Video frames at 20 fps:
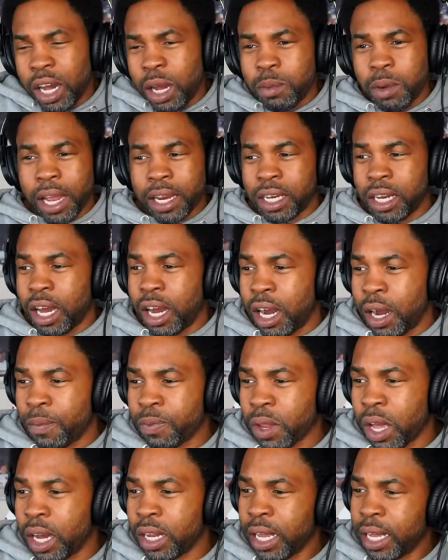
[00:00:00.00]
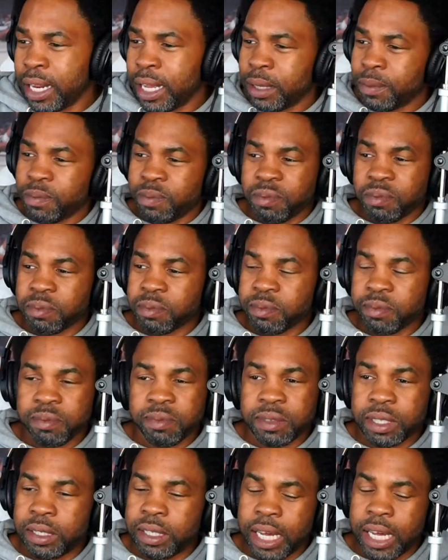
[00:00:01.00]
I'm like, nah, nah, that ain't
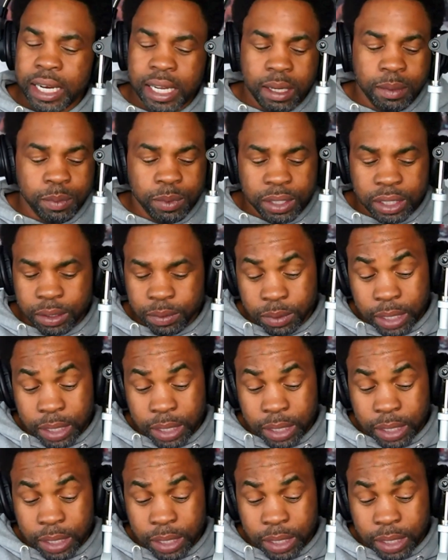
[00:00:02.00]
that ain't real.